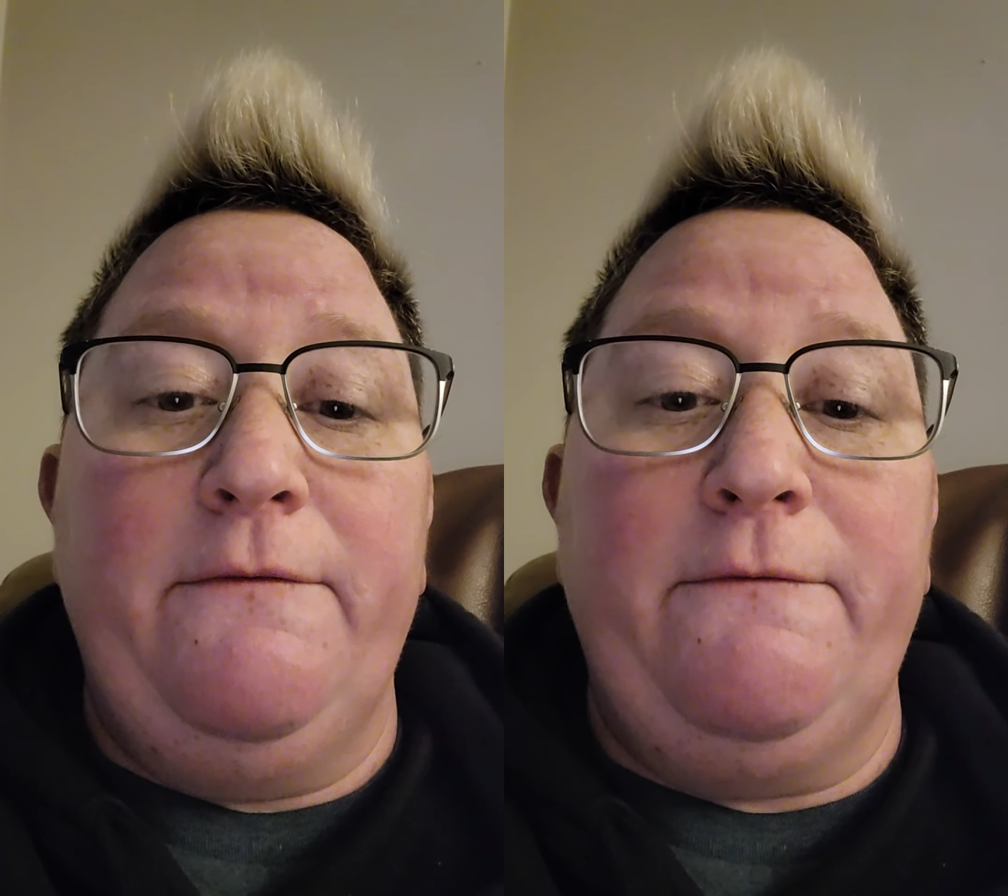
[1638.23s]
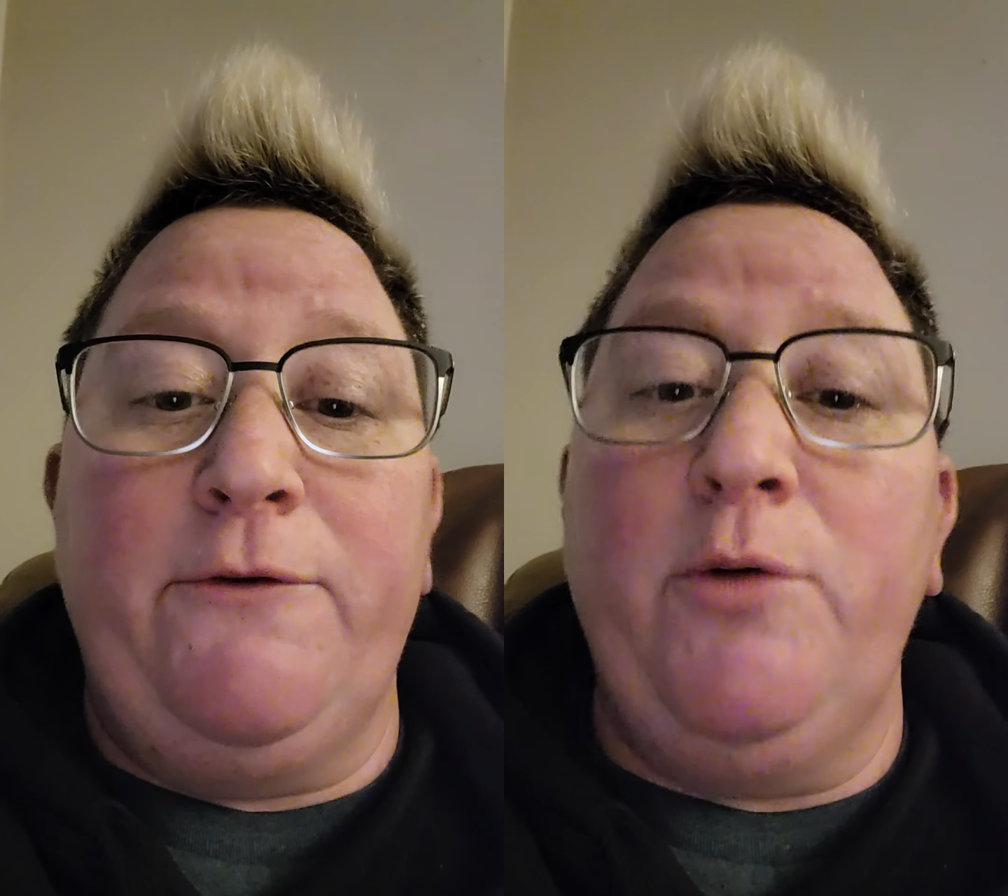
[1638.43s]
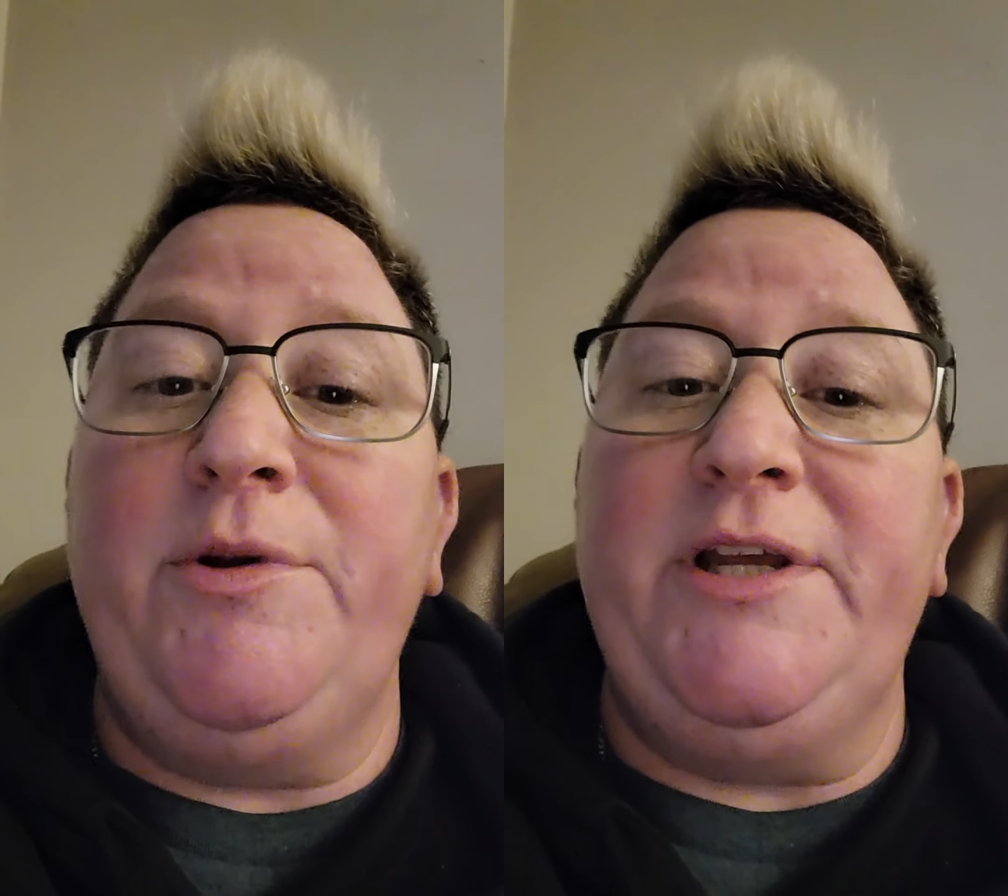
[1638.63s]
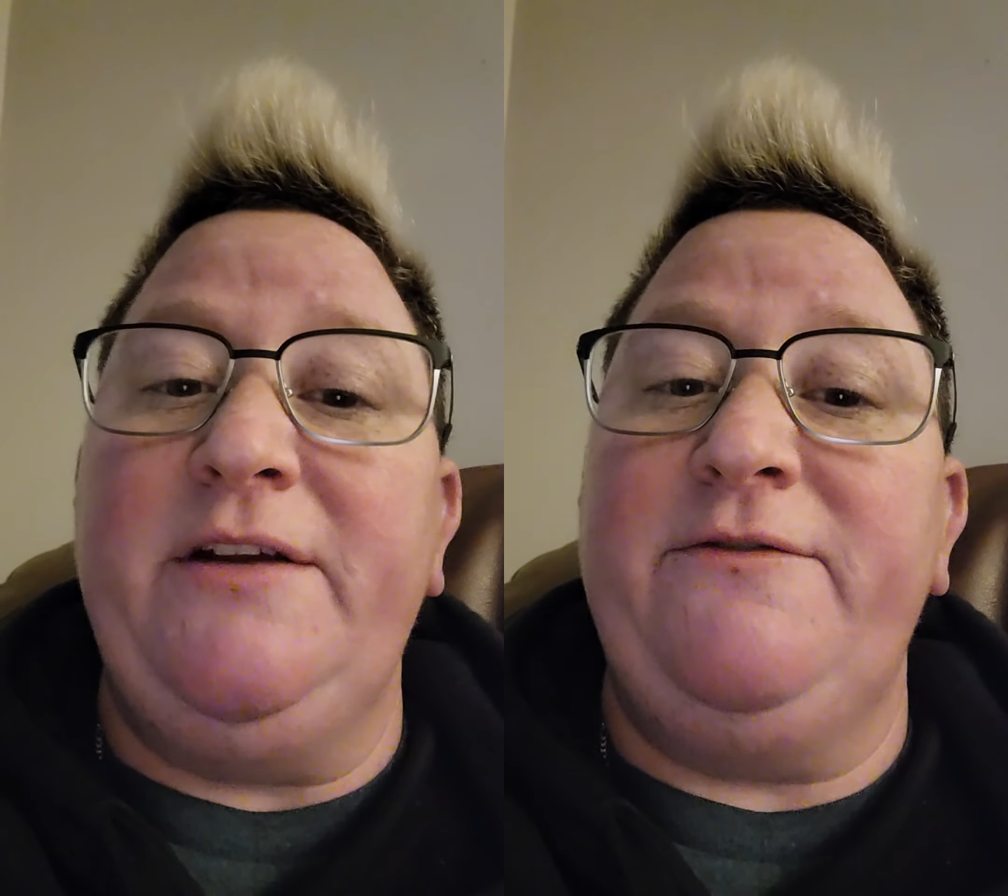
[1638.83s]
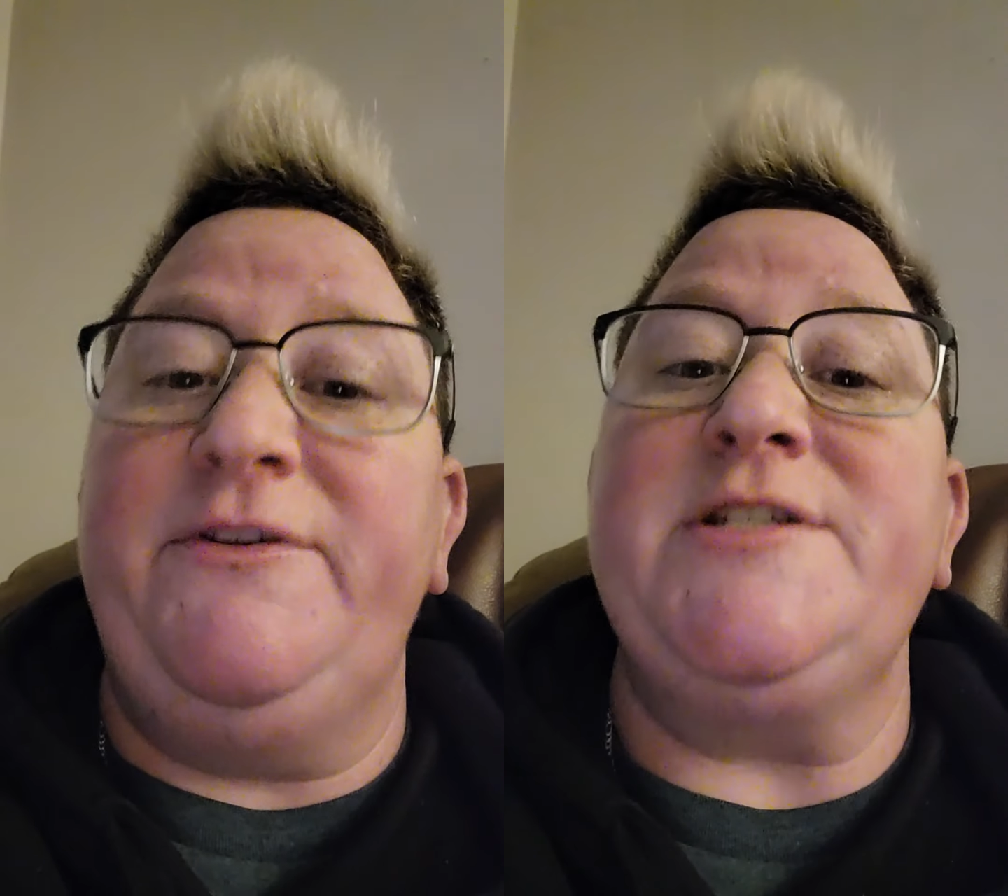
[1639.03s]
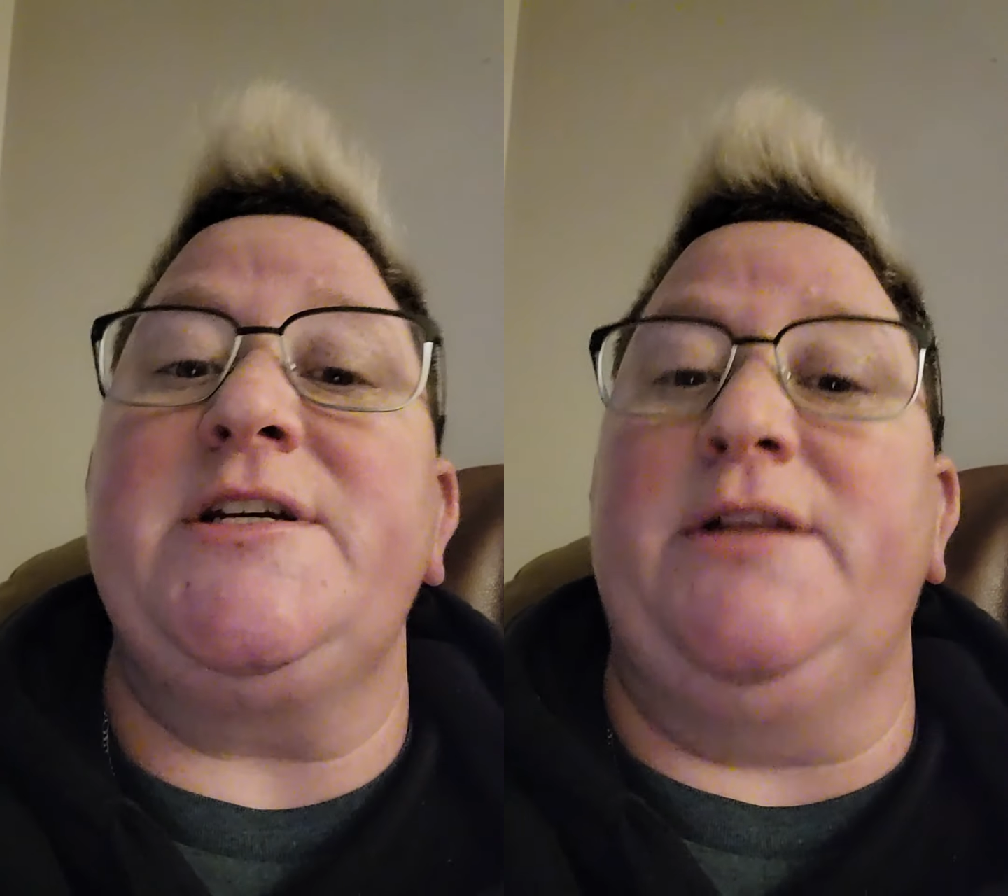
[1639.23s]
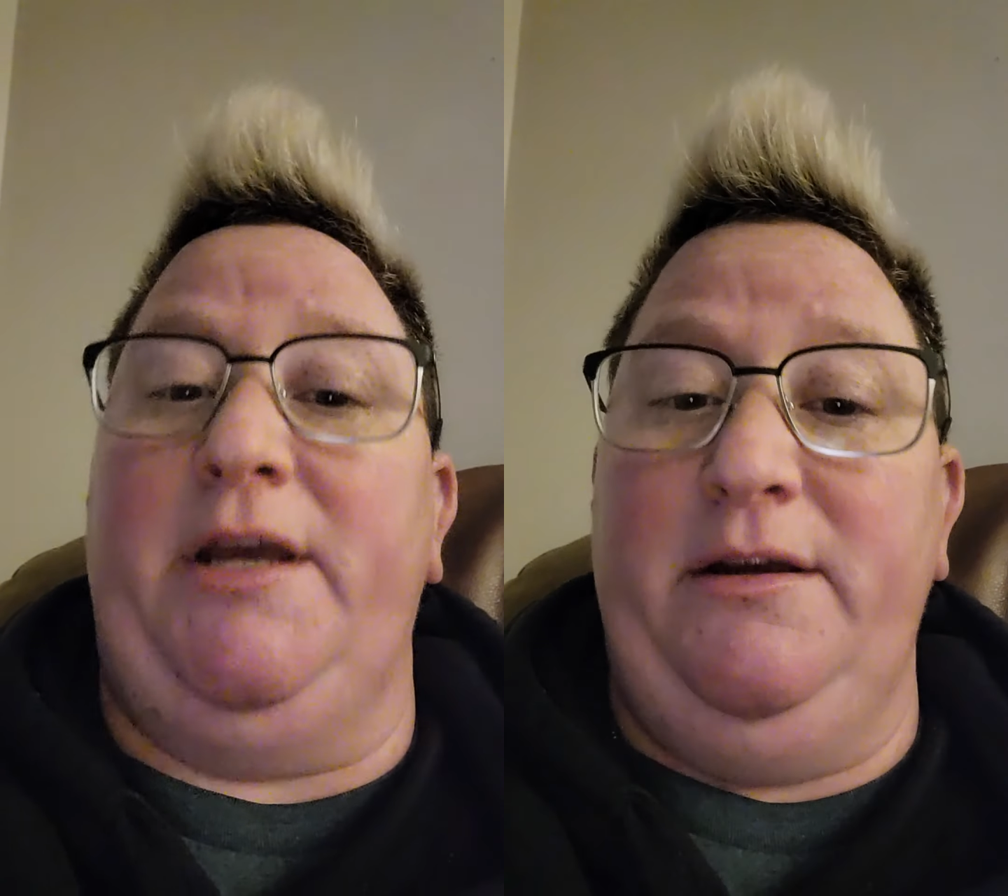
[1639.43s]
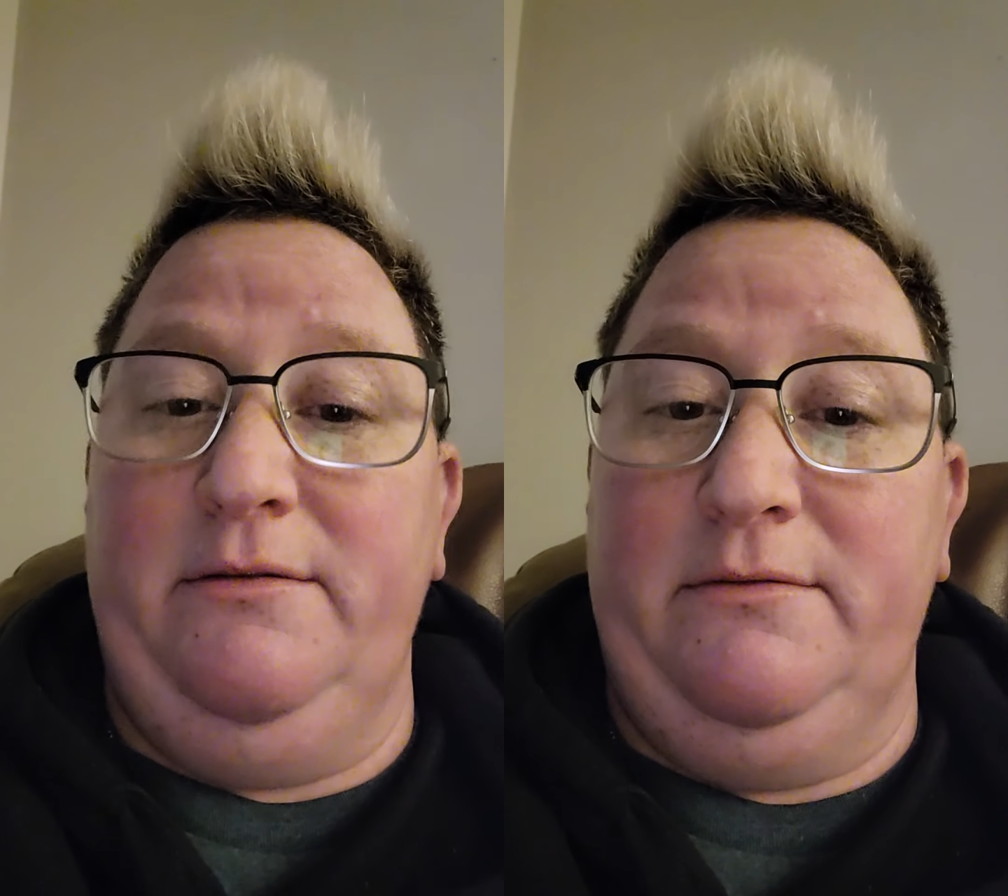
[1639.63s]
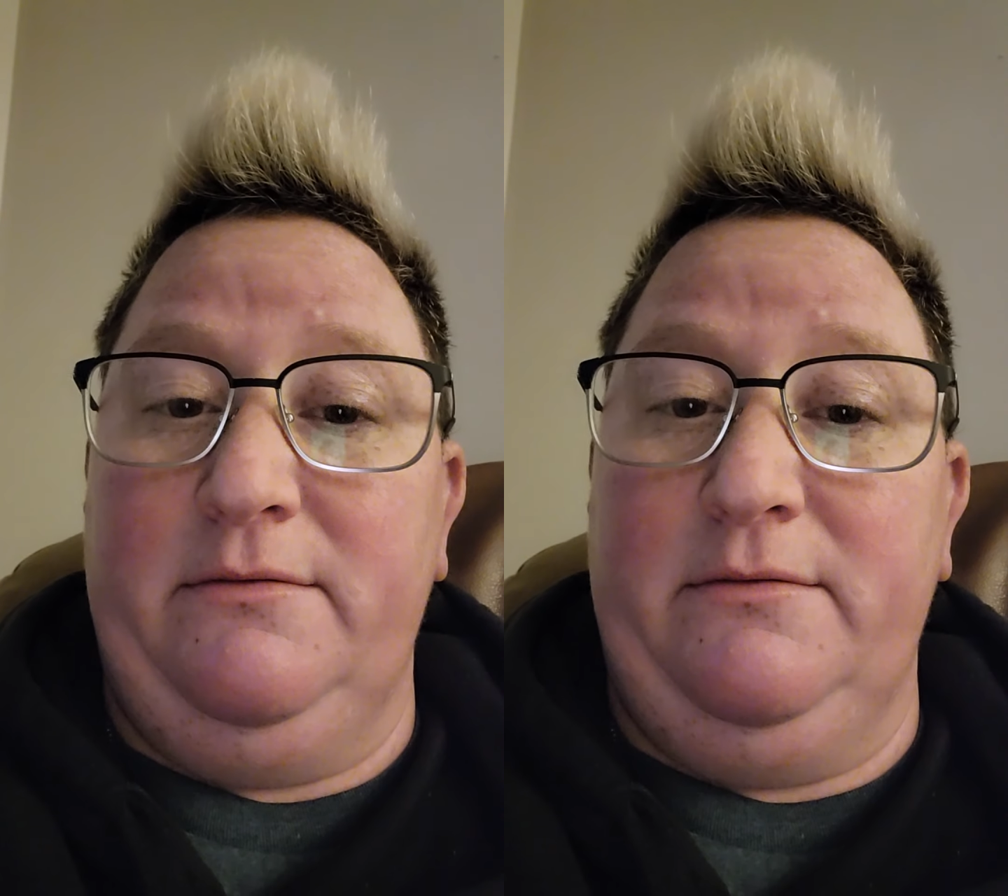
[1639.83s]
verbally and physically